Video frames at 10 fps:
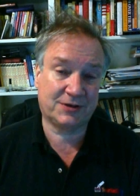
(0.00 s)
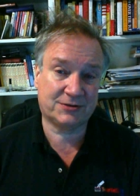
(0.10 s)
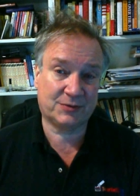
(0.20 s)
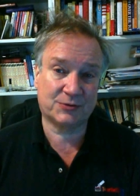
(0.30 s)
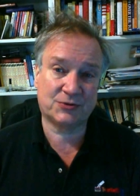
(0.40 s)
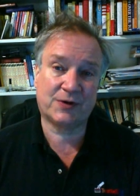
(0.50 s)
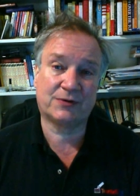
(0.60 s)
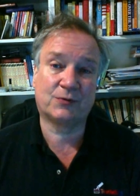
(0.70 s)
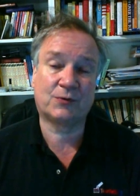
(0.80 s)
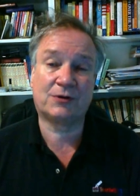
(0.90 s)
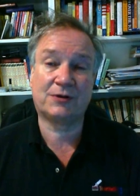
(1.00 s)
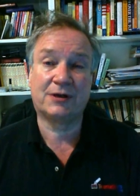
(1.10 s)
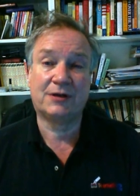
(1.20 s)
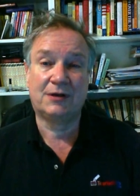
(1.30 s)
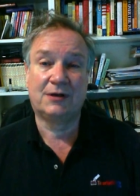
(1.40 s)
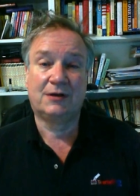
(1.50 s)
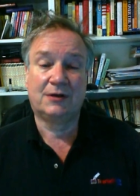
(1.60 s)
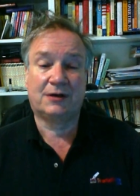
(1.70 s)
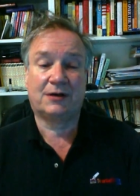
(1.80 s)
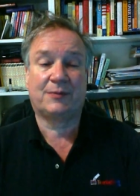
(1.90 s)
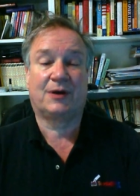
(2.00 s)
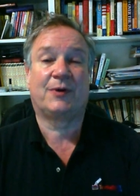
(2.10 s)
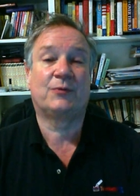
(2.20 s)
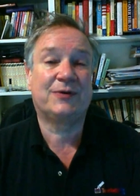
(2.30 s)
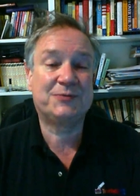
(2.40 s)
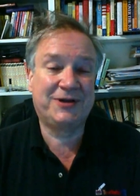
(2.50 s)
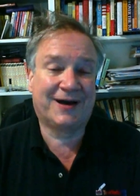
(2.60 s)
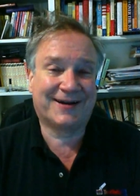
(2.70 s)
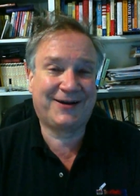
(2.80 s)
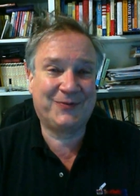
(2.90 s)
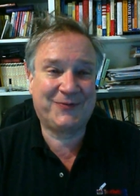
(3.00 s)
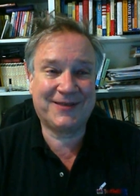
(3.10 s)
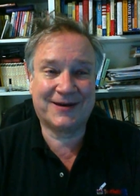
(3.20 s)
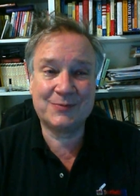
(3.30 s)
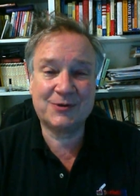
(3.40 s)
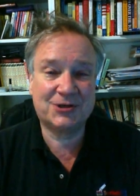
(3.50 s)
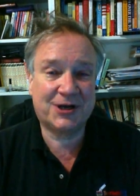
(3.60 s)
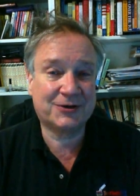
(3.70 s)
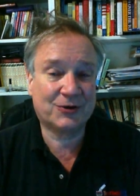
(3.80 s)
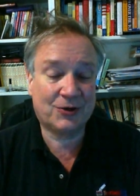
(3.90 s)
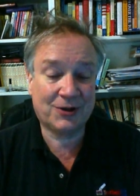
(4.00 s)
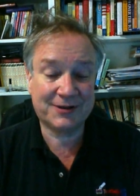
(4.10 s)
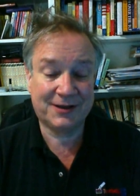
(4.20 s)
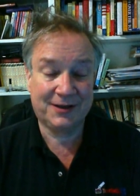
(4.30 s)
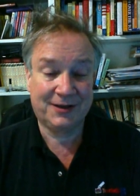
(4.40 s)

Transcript: customers around the world. On my website, I go by the name of John Galt.